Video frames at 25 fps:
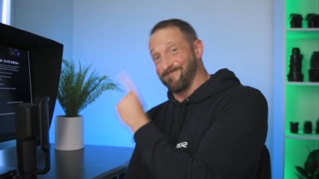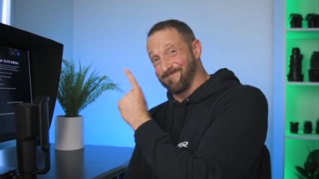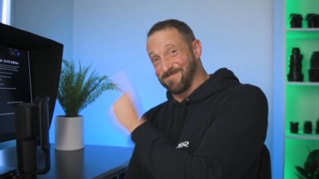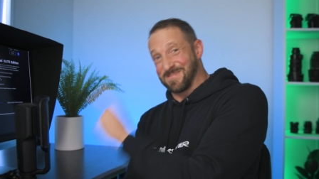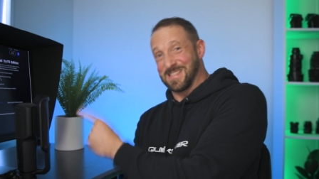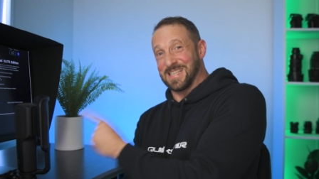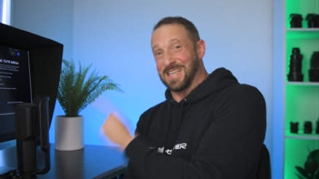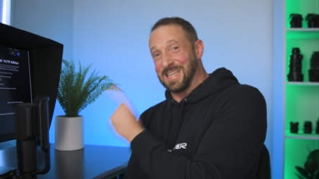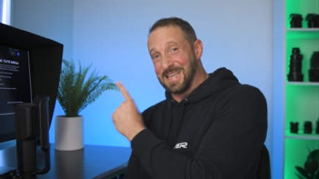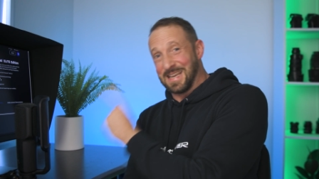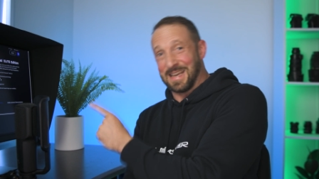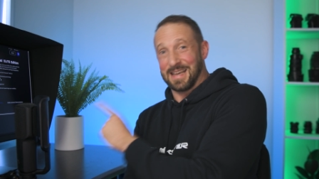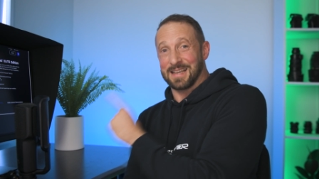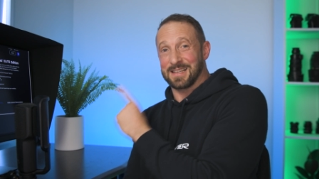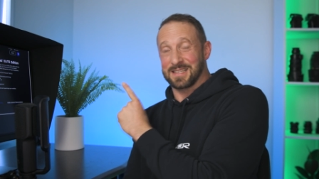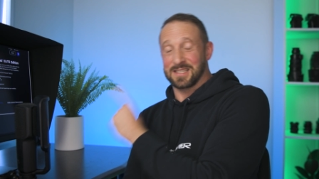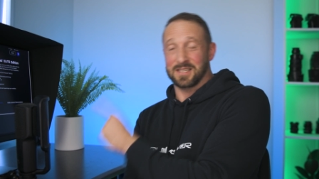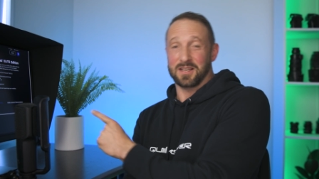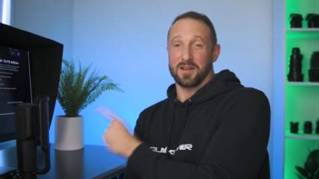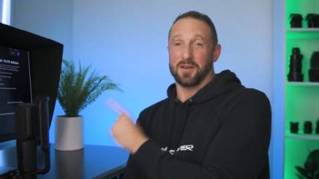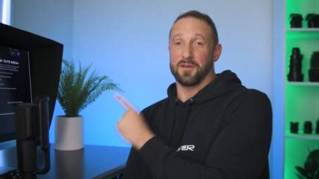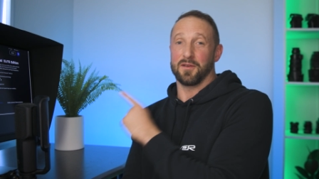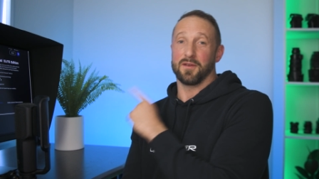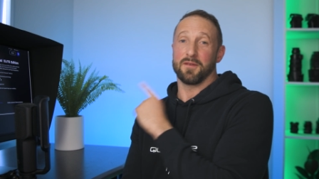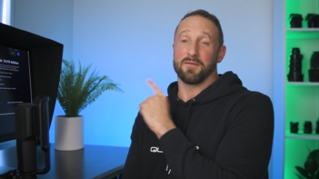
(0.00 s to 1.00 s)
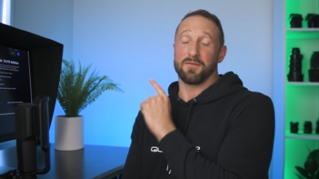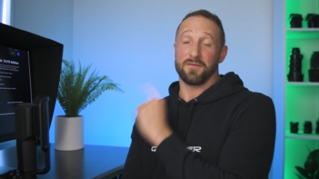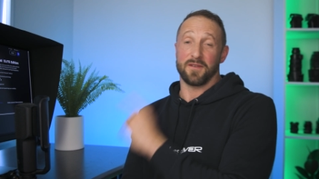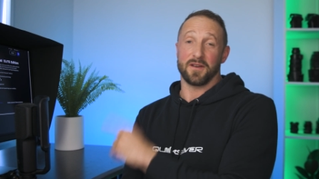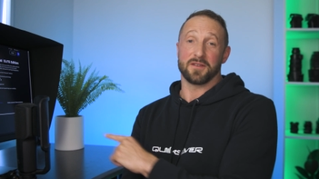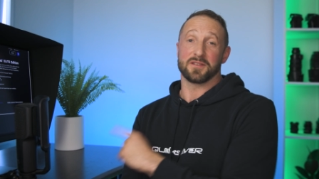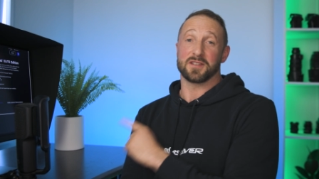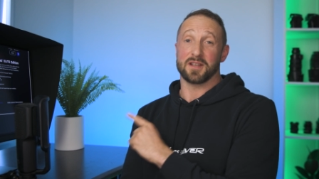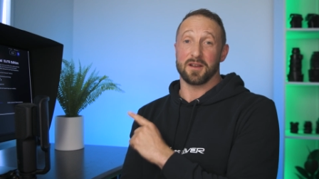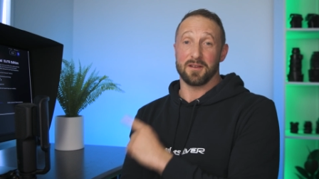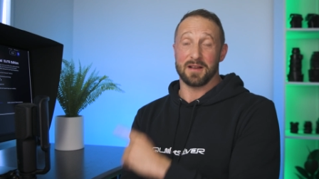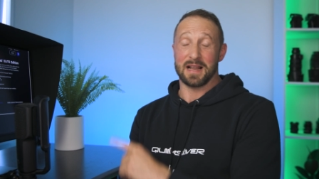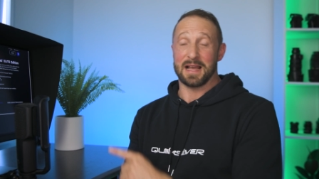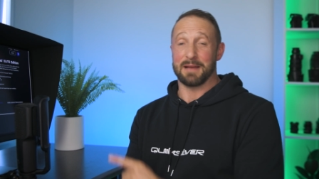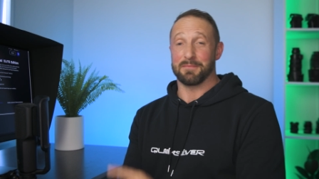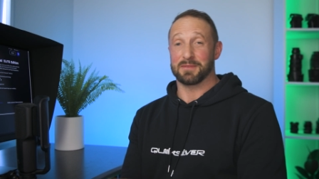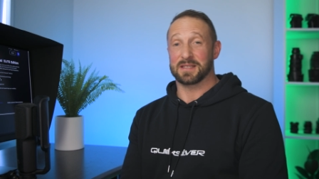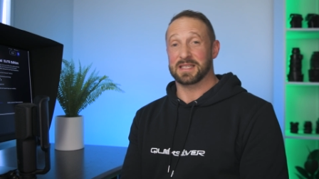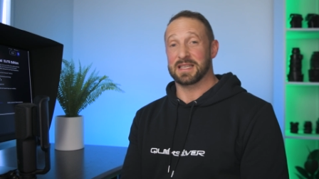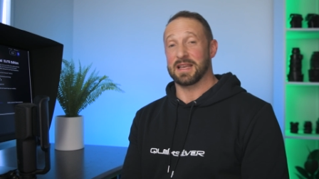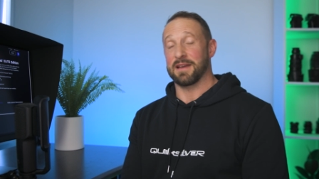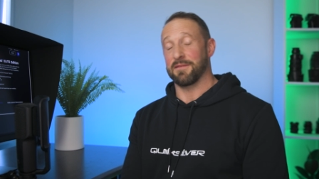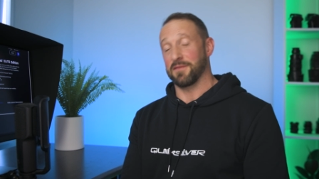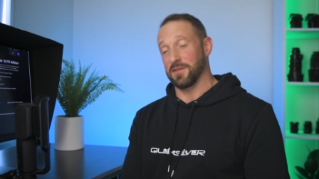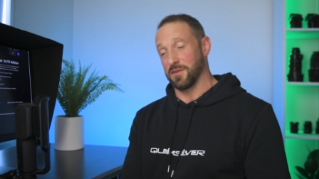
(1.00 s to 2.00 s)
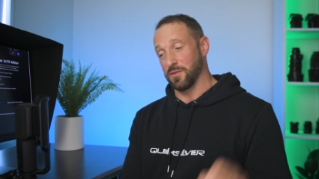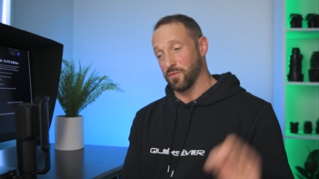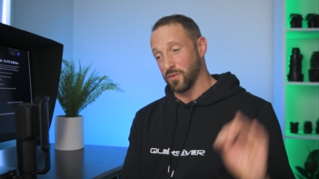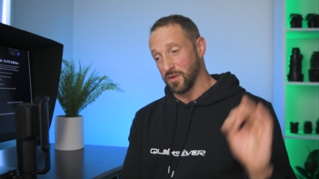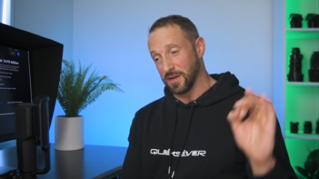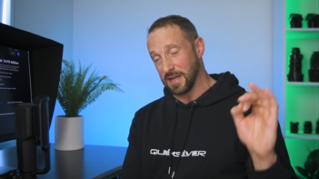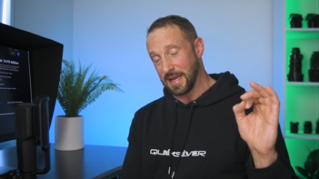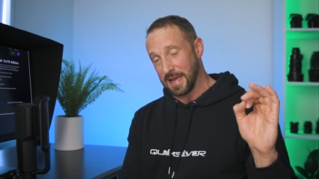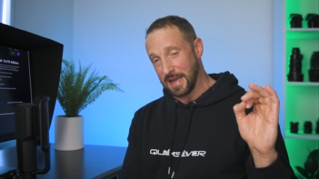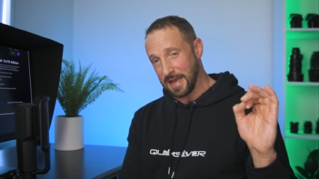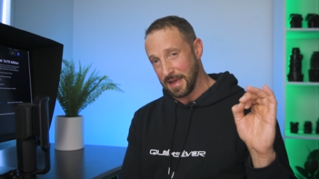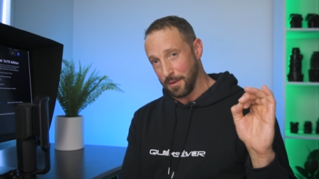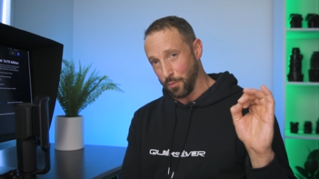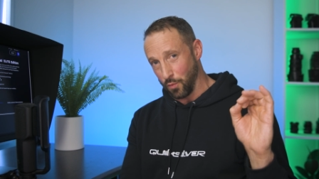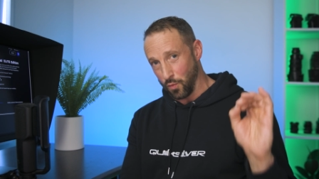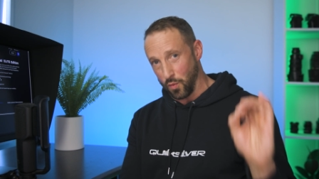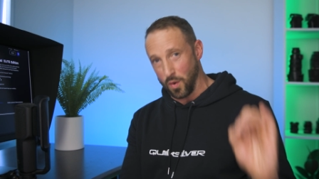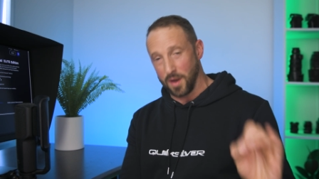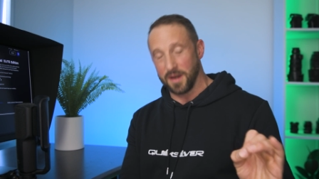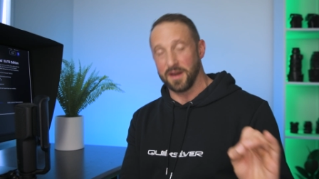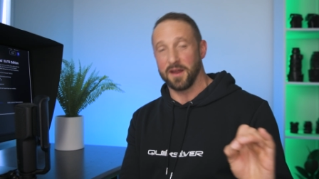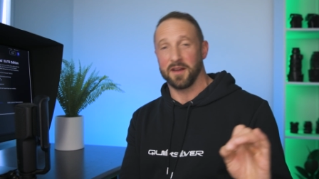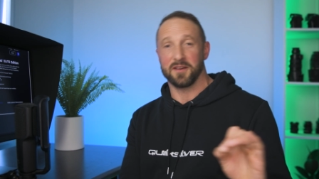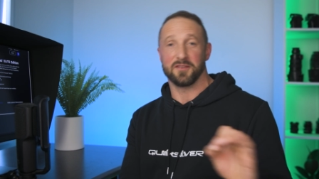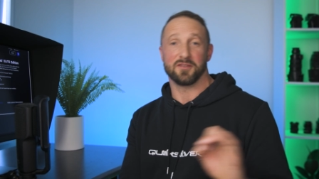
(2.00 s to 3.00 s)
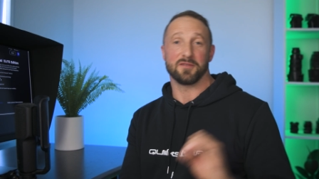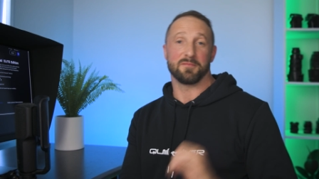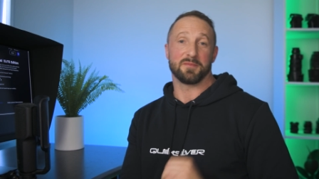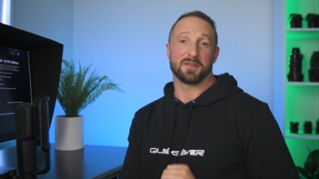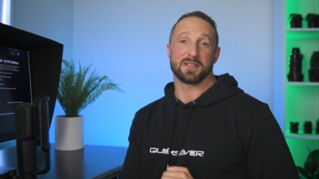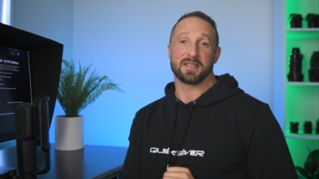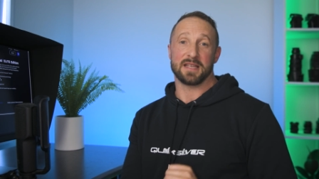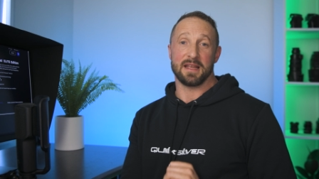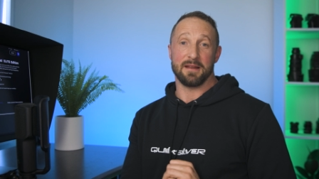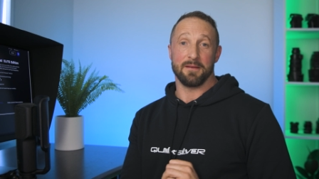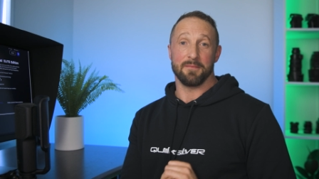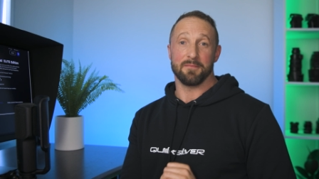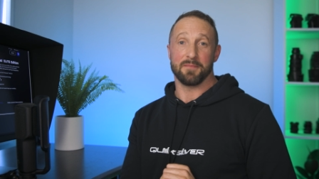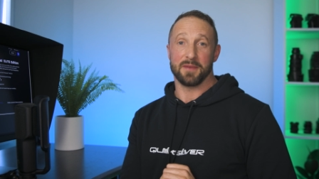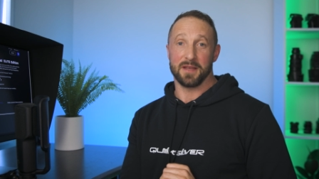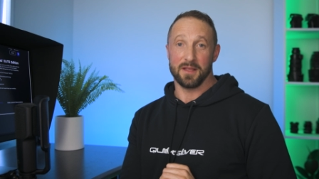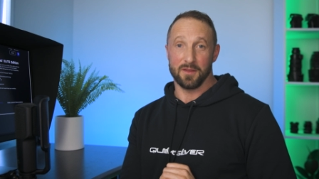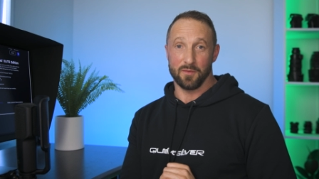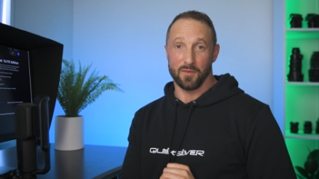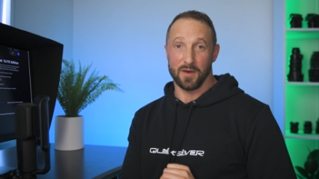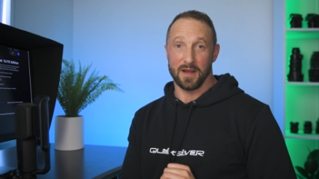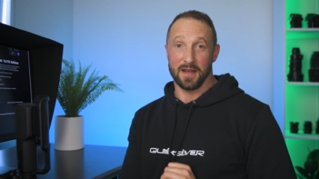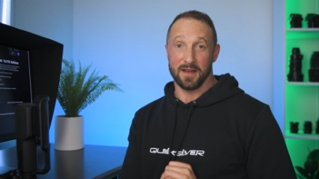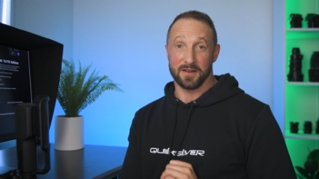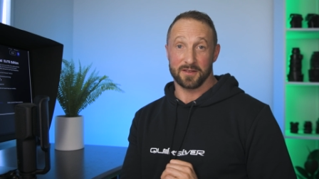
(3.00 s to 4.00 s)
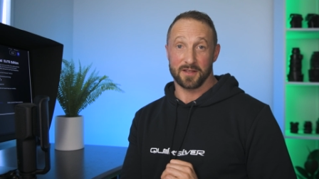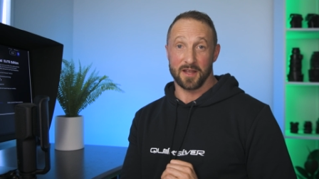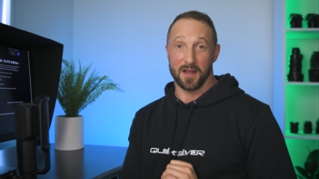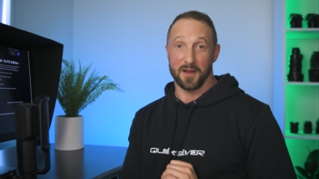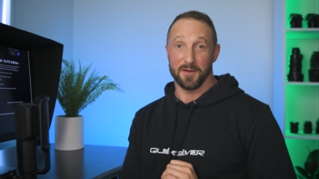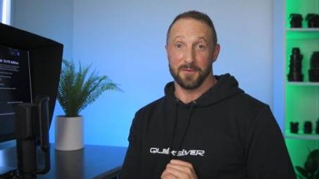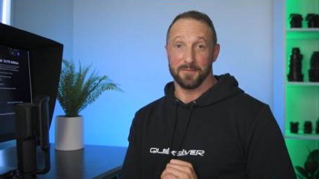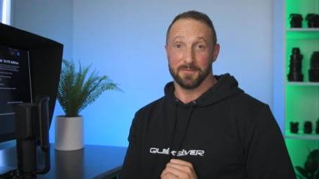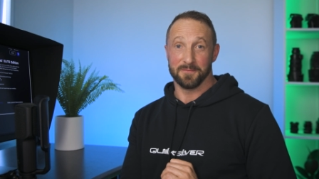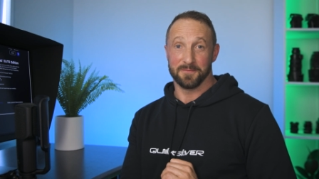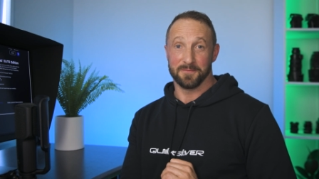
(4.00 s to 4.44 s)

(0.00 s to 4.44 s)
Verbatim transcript: DxO PhotoLab 7 would 100% be the way I'd go.